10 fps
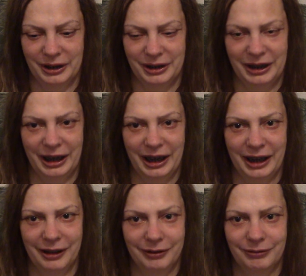yeah,
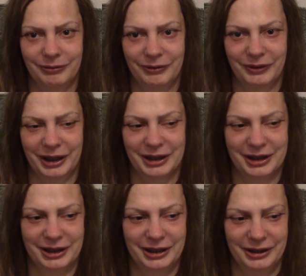
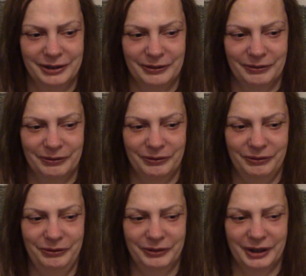that's
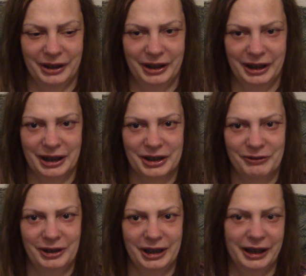I think that's
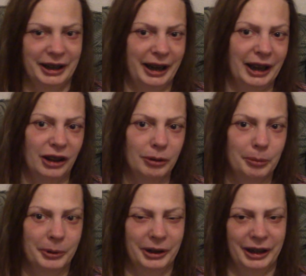really going to help.
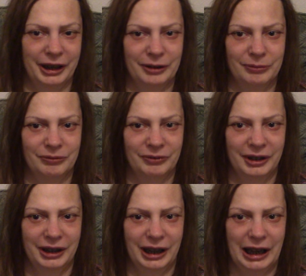
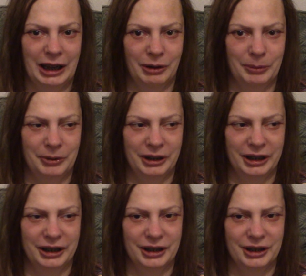How I'm going to
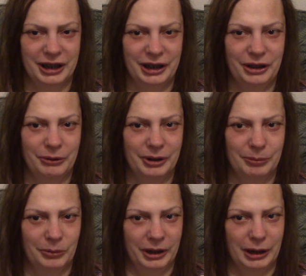continue
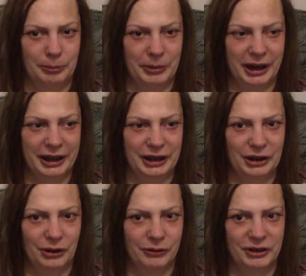them when I'm back in the
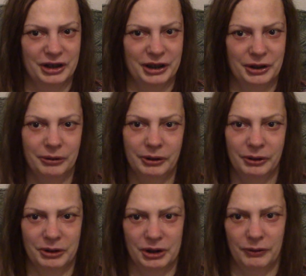office, I don't know,
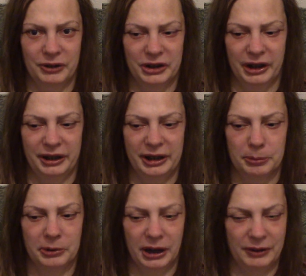because obviously I need a
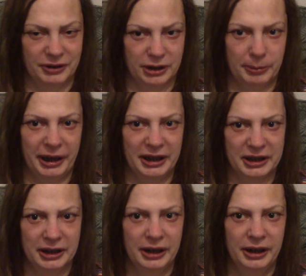private space
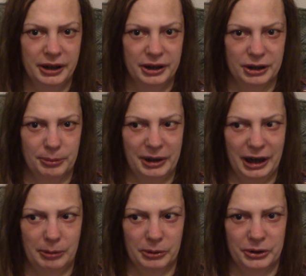to be
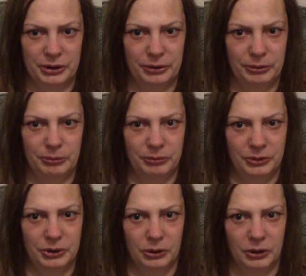able to
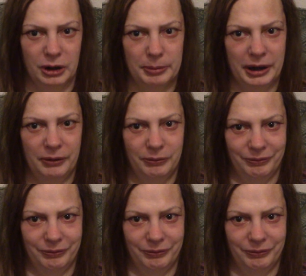talk about